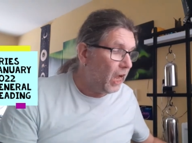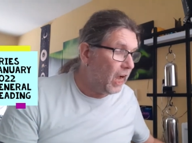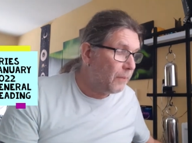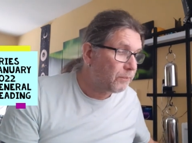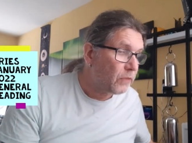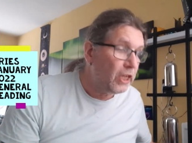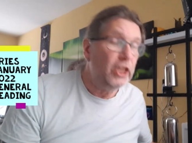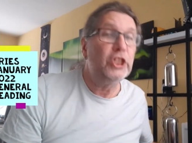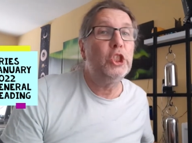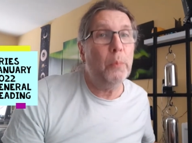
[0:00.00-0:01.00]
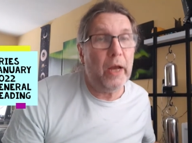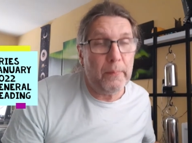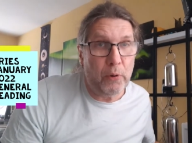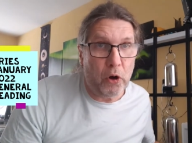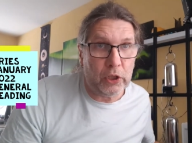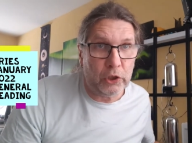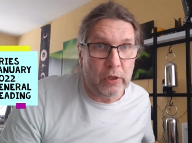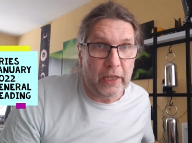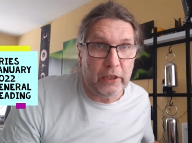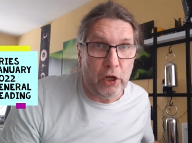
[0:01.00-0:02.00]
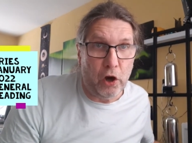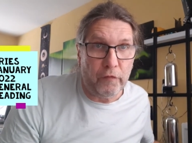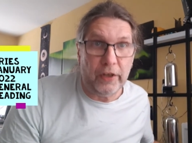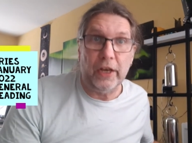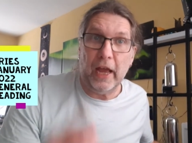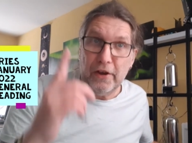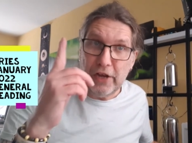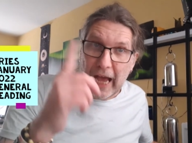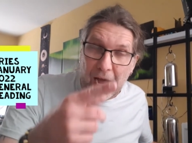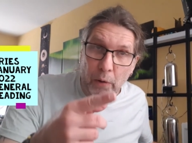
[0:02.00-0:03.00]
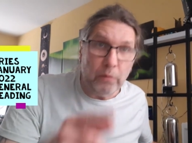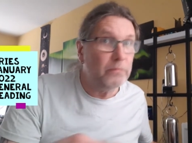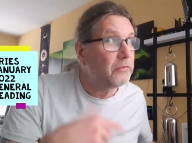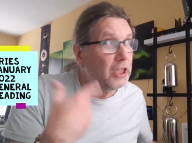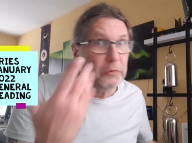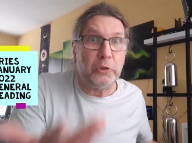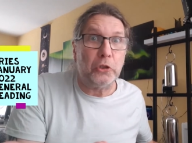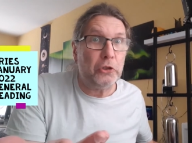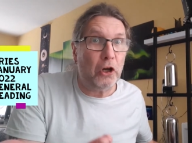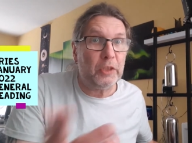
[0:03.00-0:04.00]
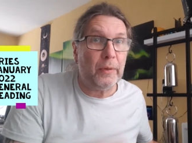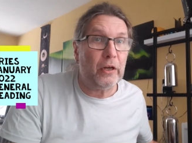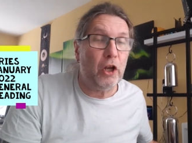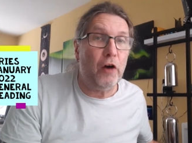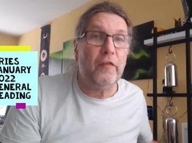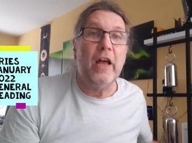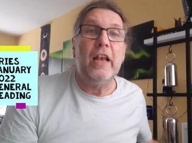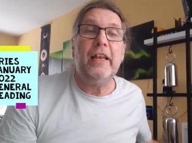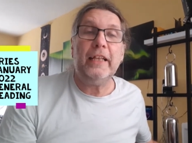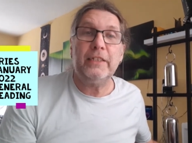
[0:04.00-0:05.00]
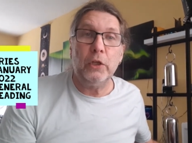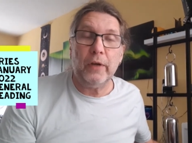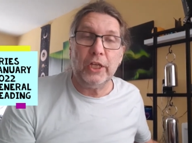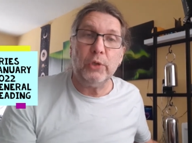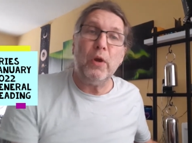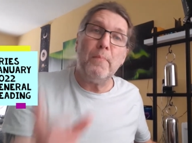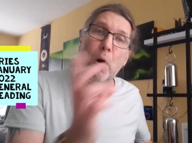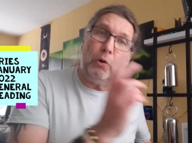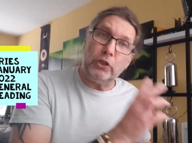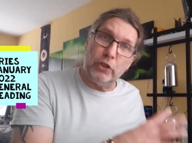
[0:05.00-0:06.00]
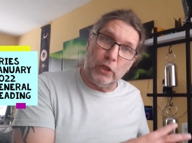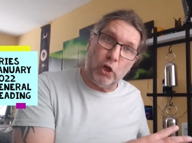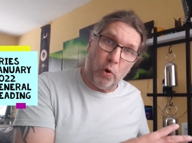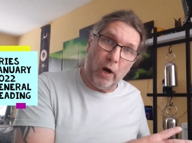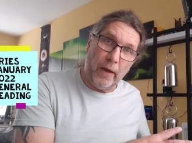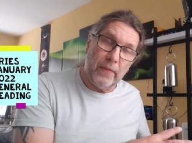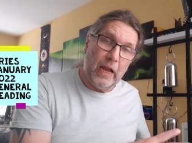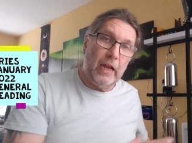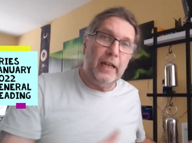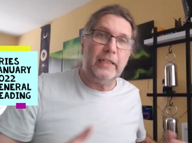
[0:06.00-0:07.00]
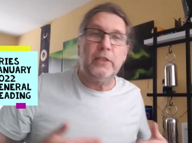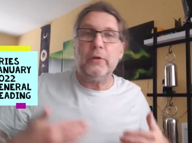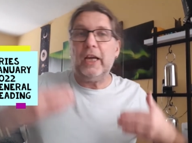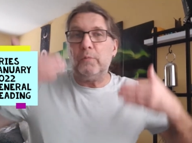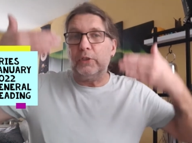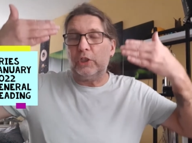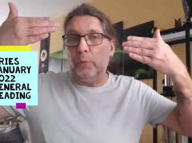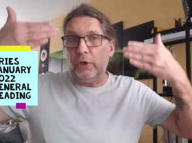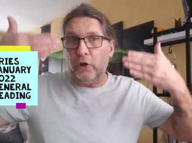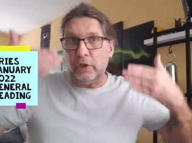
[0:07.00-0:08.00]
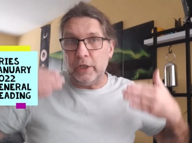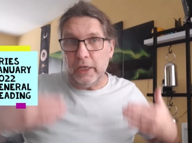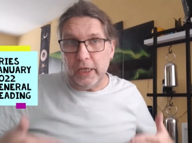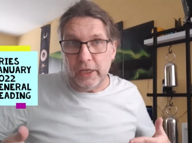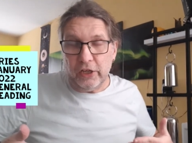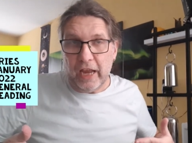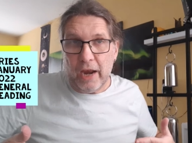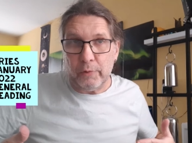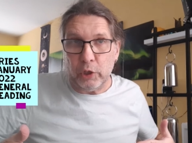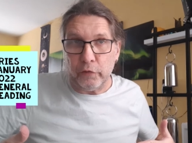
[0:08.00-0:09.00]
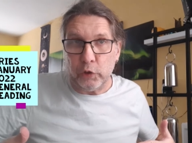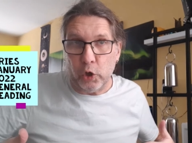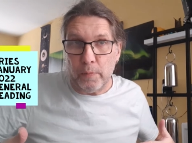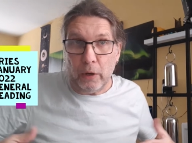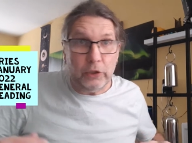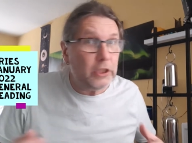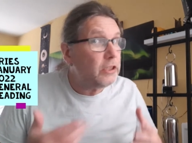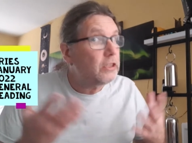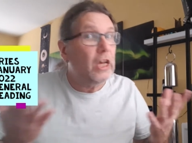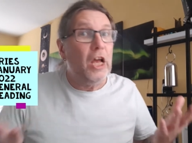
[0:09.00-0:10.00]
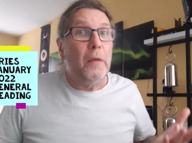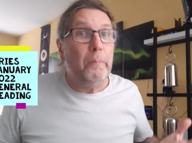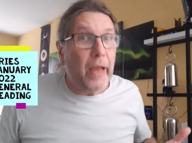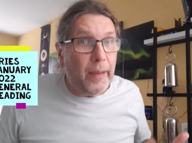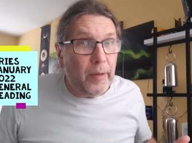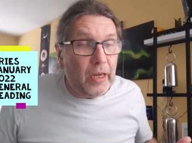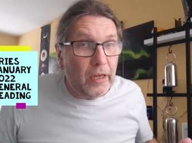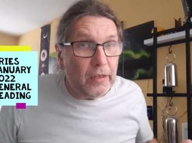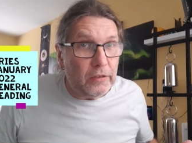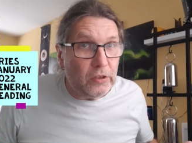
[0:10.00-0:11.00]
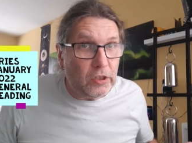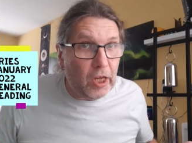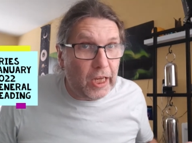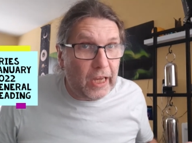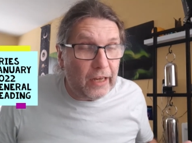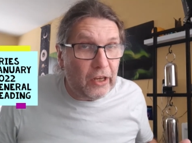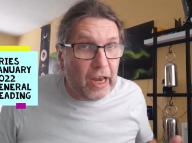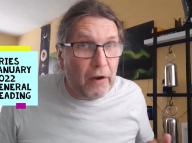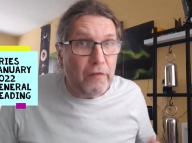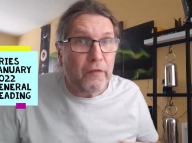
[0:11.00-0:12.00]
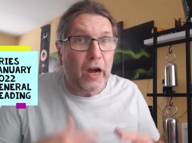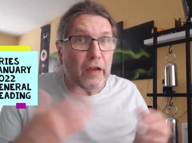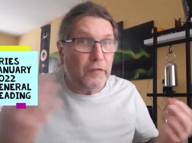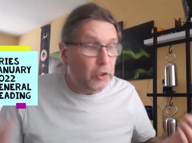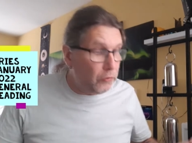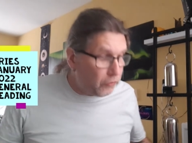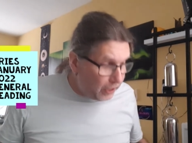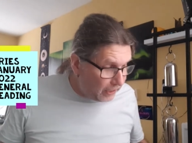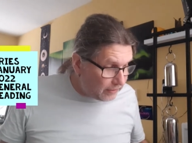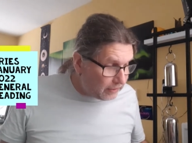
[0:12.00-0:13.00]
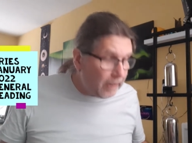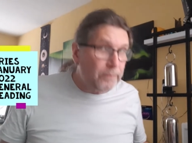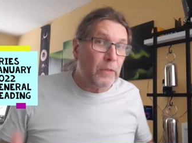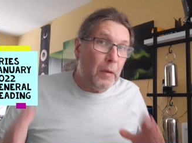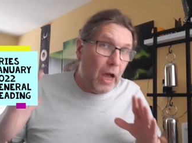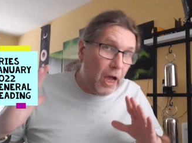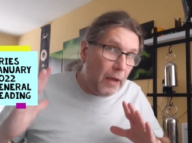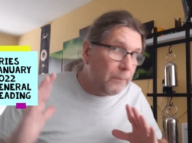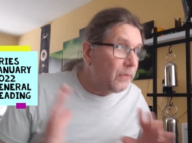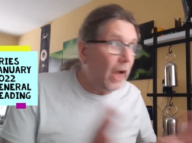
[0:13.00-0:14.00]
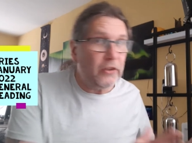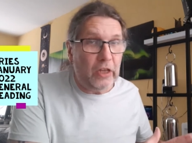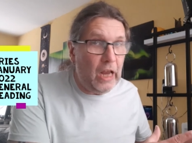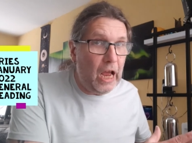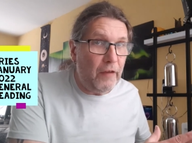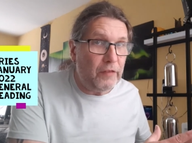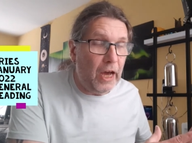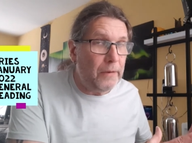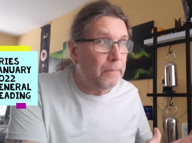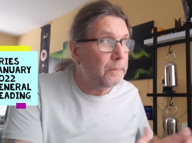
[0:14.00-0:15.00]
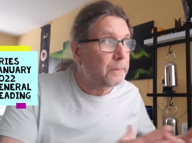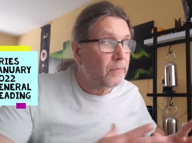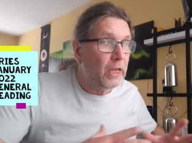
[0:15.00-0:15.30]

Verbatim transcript: um, super important to let the love in. And now, since we just talked about love, let's look at your emotional core. Let's look at what's going on in the area of your emotions. Maybe they can clarify a few things. Um, until I have done